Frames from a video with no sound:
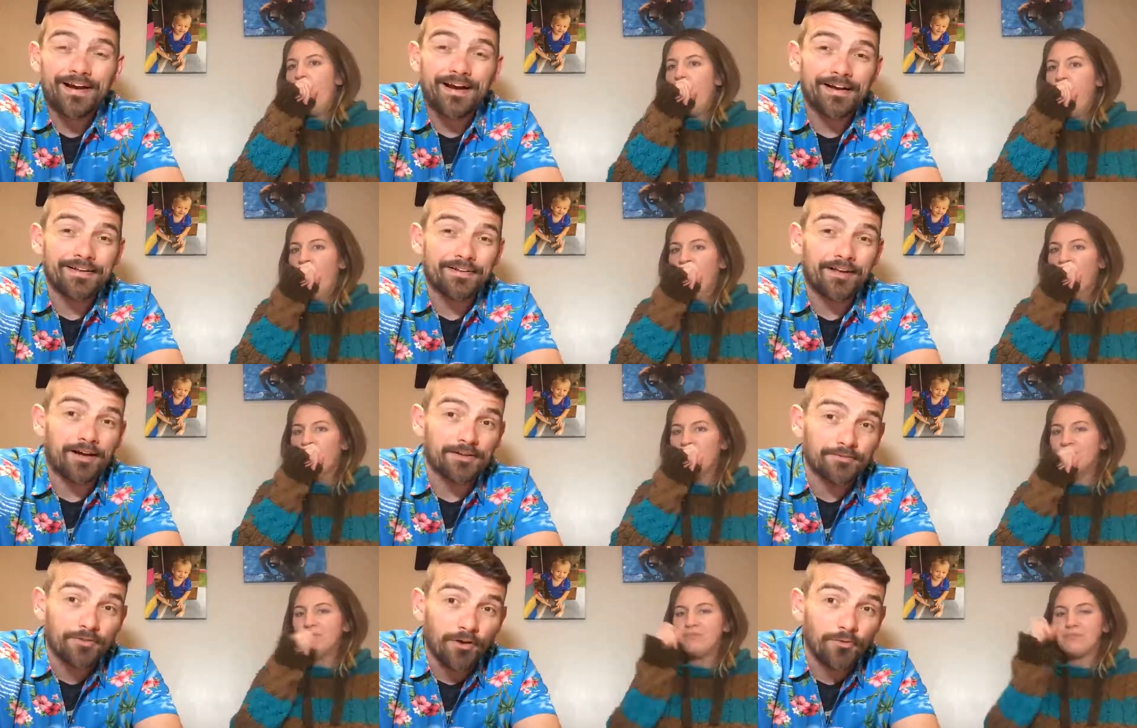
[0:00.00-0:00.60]
Speaker 1: um, I
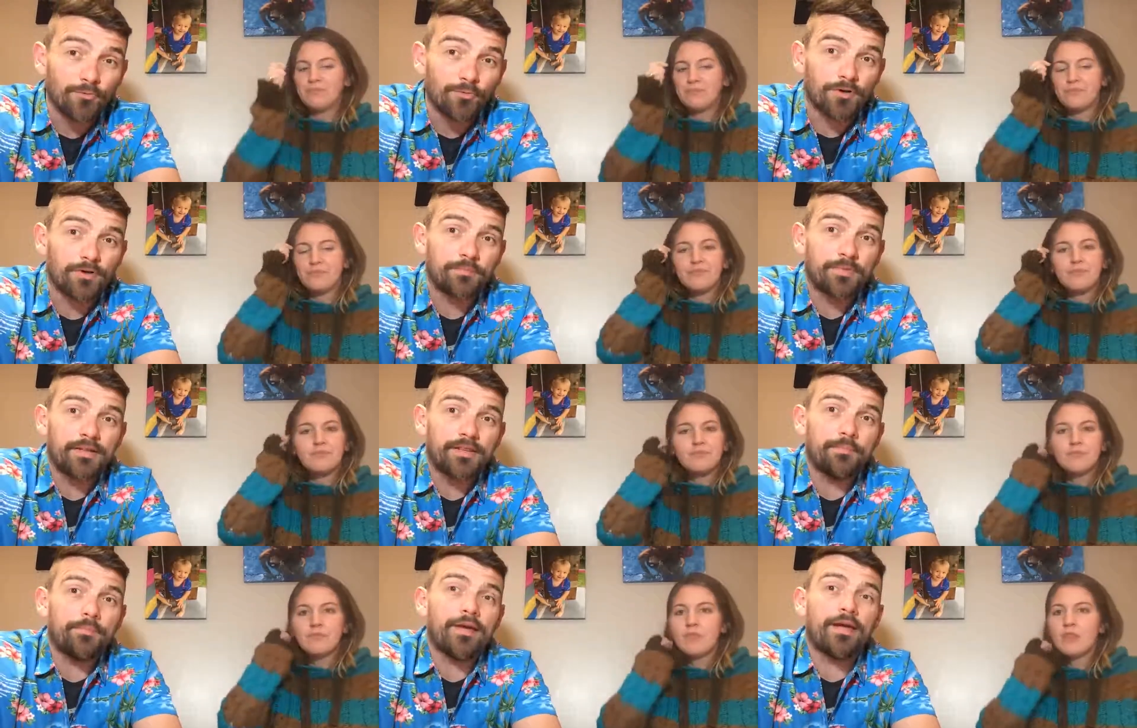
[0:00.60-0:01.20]
don't want to be the
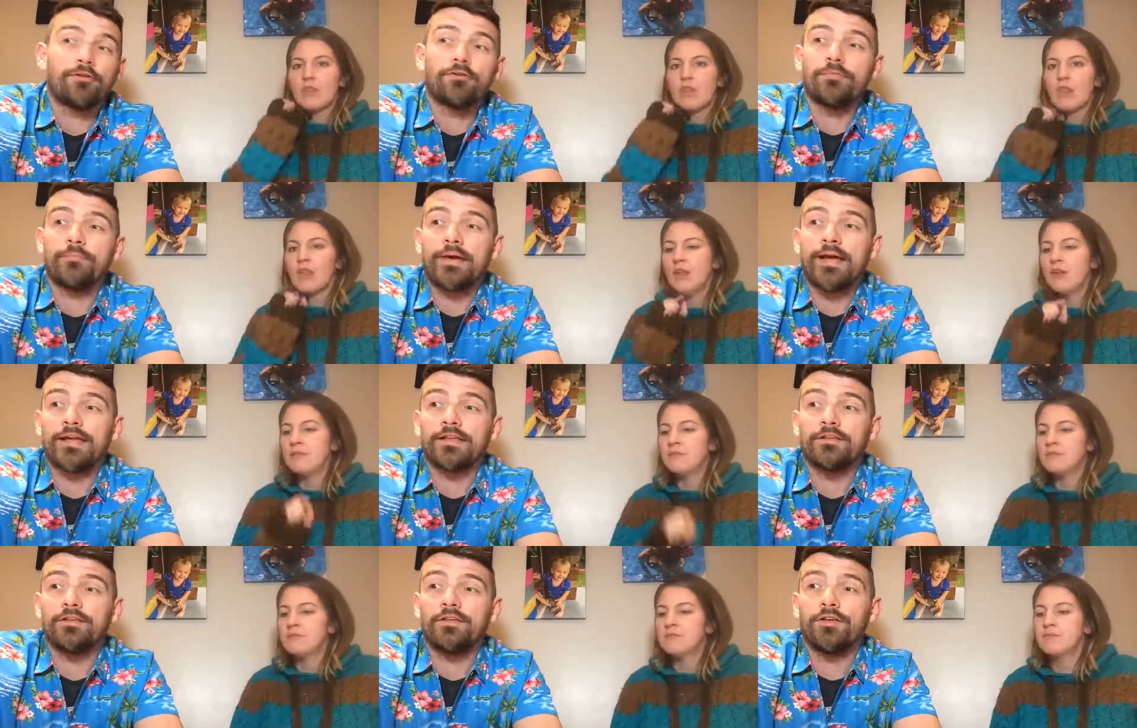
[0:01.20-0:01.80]
bearer of
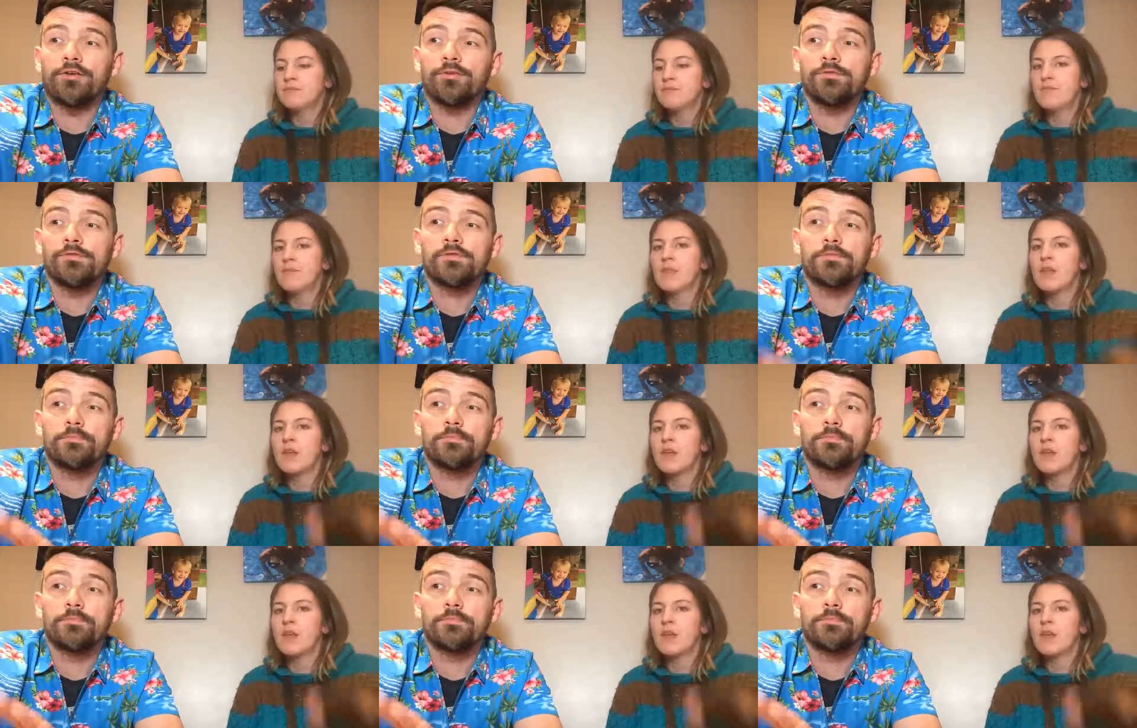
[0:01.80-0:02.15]
bad news,